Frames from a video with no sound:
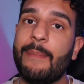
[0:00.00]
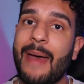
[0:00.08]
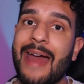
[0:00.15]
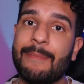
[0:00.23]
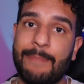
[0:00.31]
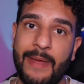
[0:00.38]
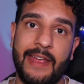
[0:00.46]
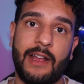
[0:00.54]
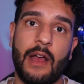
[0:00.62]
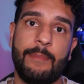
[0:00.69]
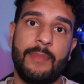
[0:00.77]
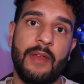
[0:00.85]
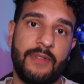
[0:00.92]
a bad
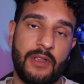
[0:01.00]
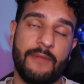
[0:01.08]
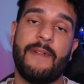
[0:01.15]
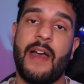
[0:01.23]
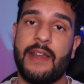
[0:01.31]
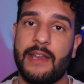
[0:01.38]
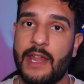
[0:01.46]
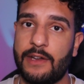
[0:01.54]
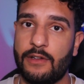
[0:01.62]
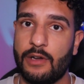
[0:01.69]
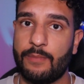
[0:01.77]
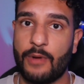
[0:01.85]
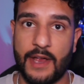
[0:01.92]
pickup if you can find it at a
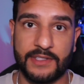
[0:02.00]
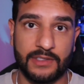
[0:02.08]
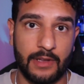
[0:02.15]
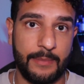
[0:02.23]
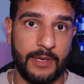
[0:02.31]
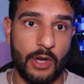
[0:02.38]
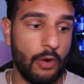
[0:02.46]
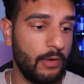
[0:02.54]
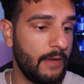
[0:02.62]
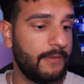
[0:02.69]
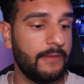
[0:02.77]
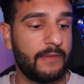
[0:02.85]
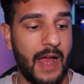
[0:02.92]
good price. So let me know
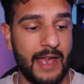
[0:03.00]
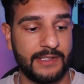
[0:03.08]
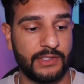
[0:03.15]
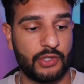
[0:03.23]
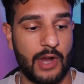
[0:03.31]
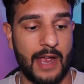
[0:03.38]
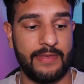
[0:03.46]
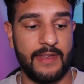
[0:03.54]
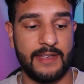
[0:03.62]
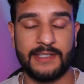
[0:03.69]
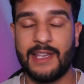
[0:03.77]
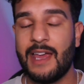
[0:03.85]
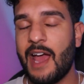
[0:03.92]
if you guys tried
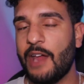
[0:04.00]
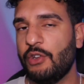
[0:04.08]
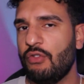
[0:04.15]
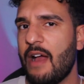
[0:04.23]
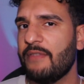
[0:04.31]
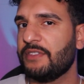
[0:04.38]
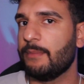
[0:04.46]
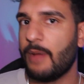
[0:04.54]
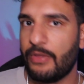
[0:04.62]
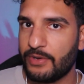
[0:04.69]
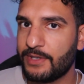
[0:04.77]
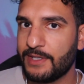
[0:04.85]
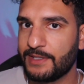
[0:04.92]
this. I do have some
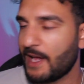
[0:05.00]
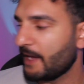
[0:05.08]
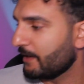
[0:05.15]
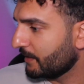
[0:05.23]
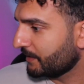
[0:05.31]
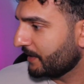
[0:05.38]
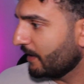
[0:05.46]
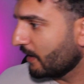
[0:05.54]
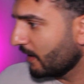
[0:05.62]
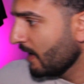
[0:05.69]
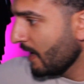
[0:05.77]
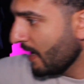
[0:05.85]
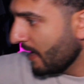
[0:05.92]
other designers
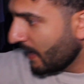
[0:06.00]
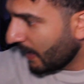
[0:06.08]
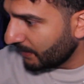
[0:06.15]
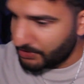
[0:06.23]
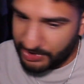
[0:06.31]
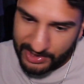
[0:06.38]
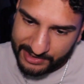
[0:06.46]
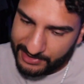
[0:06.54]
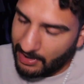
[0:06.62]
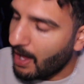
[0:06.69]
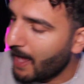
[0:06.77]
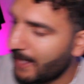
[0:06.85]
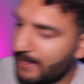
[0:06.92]
here. I just
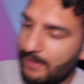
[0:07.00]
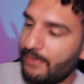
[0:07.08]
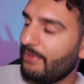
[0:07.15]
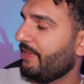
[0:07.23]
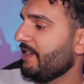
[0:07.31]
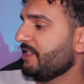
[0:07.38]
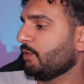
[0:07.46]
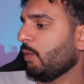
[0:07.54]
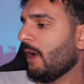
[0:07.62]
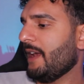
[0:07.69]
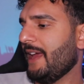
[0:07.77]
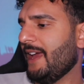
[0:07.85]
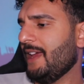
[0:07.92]
got this
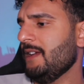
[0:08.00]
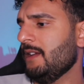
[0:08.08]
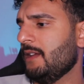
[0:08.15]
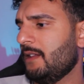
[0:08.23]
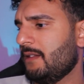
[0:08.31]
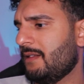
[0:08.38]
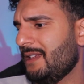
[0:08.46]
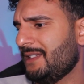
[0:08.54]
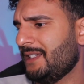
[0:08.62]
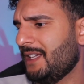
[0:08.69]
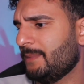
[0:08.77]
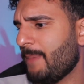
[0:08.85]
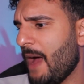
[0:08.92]
one in. This
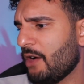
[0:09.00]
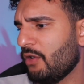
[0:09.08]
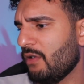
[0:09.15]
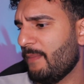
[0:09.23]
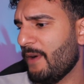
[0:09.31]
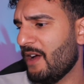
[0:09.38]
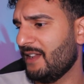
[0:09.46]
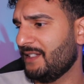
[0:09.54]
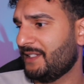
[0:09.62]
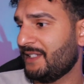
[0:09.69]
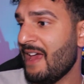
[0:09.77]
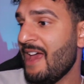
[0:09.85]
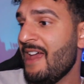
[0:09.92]
is Paco
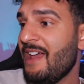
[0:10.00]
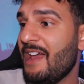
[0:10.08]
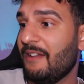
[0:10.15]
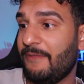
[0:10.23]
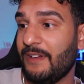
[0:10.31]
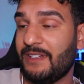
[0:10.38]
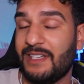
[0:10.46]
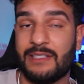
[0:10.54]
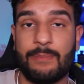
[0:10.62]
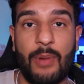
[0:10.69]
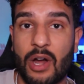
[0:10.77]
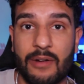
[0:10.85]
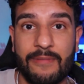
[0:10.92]
Rabanne's Invictus
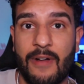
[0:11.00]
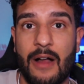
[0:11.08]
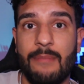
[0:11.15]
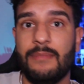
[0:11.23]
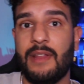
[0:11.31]
Parfum.